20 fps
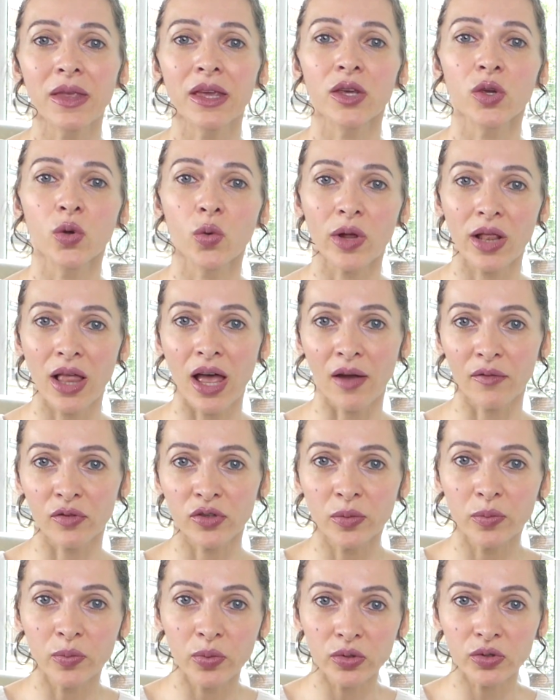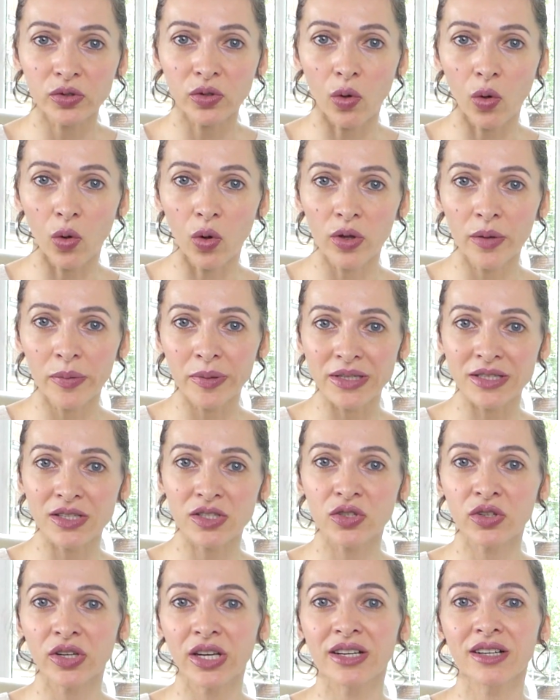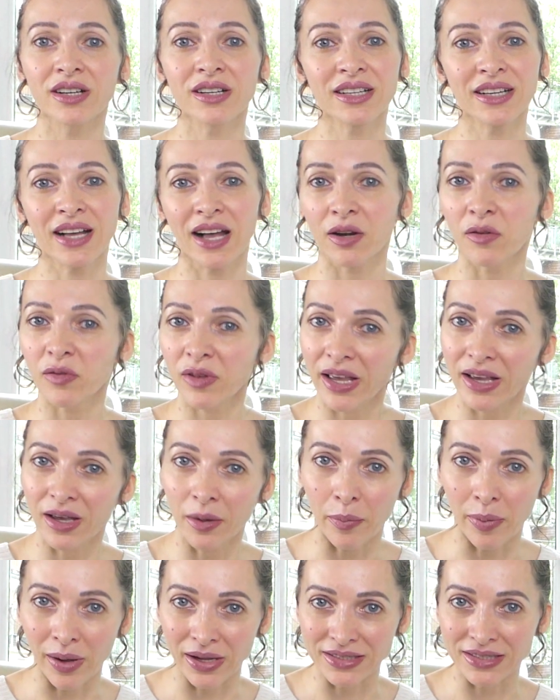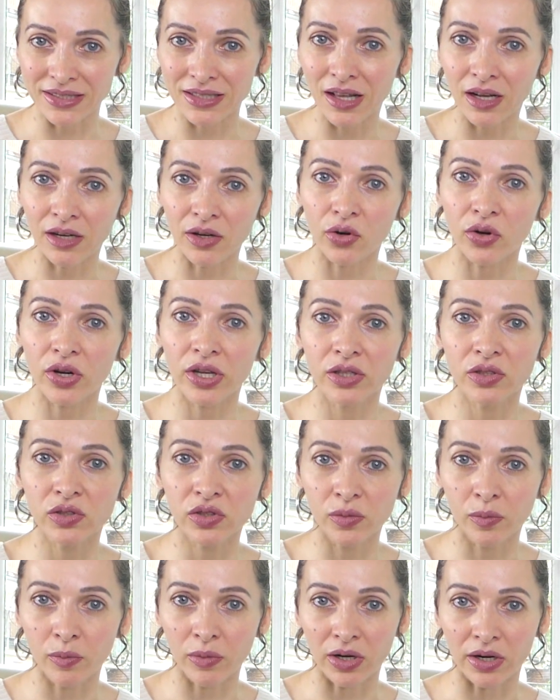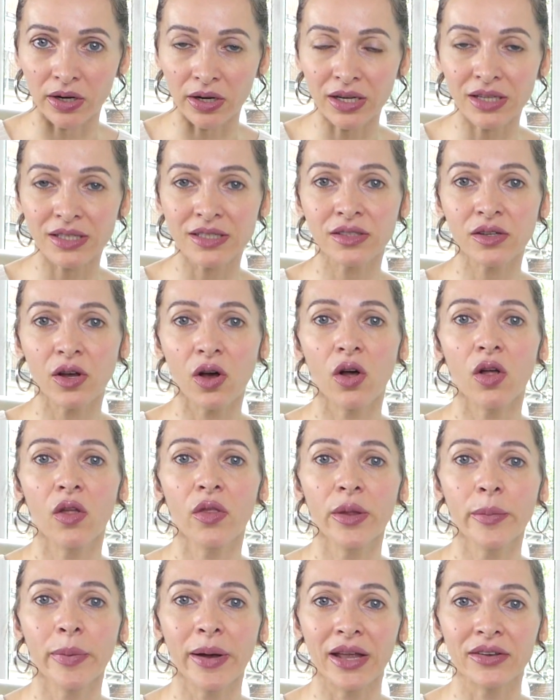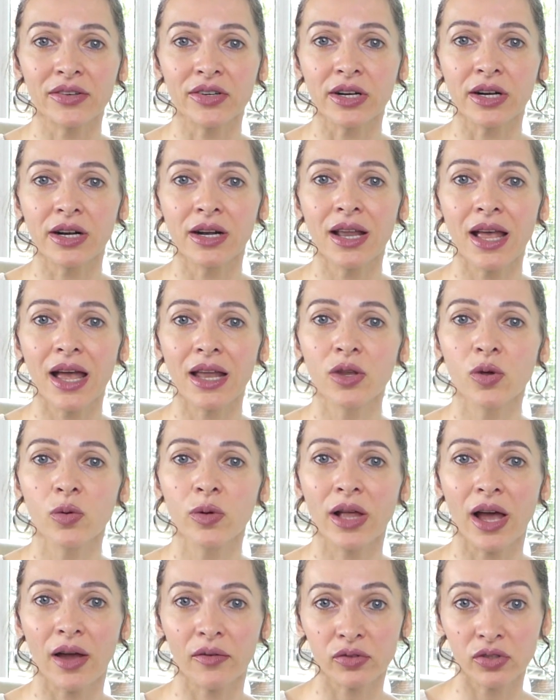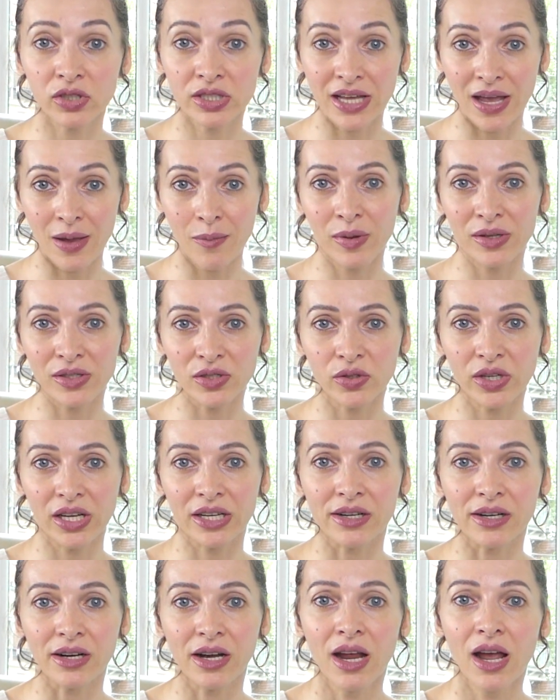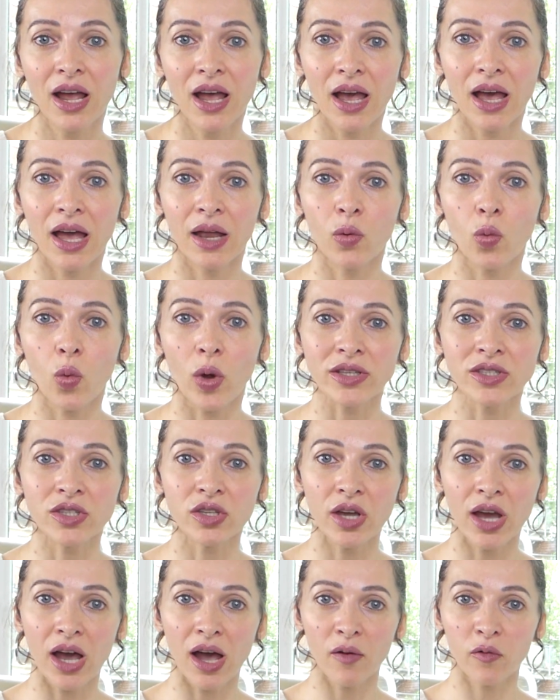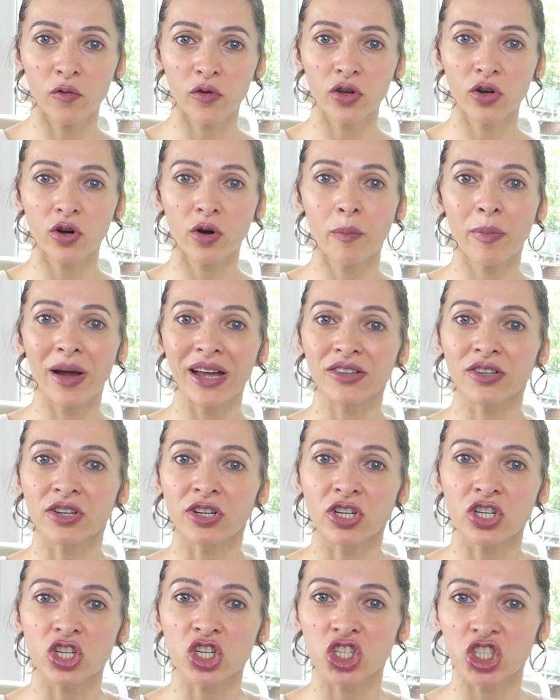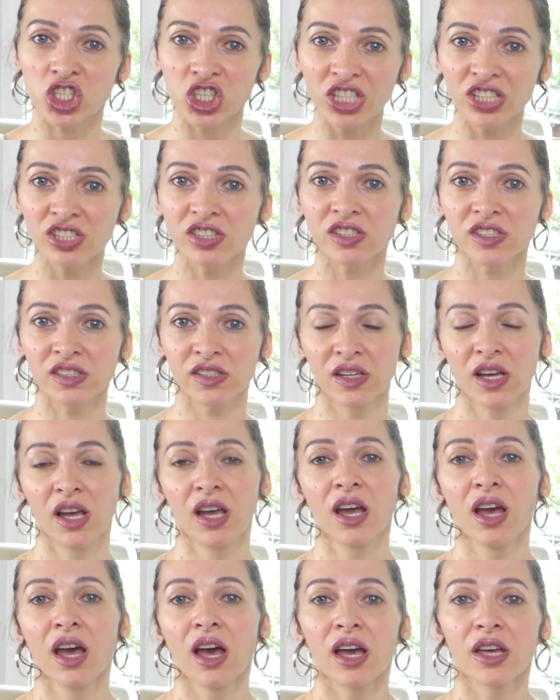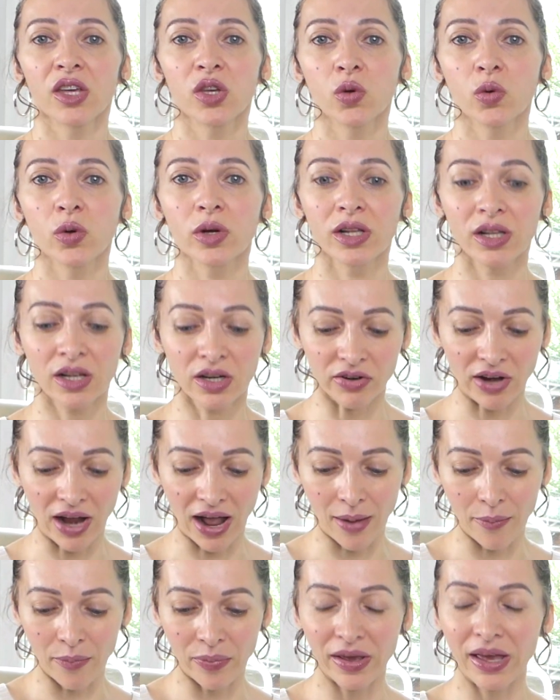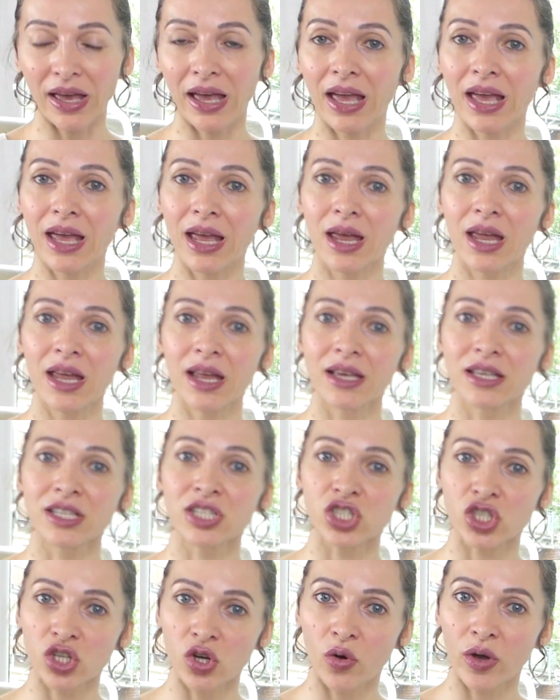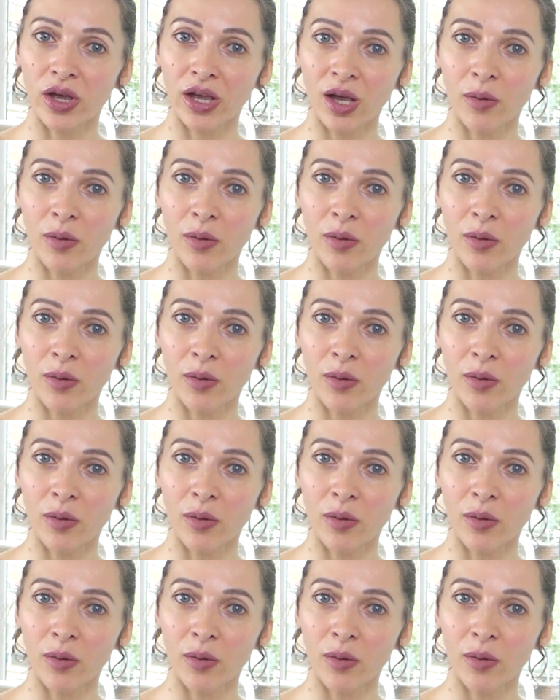You will have to put all the pieces together, kind of like a puzzle, according to the marks on the pattern, and you will have to tape it together. And once you have your pattern sheets, you will grab a sewing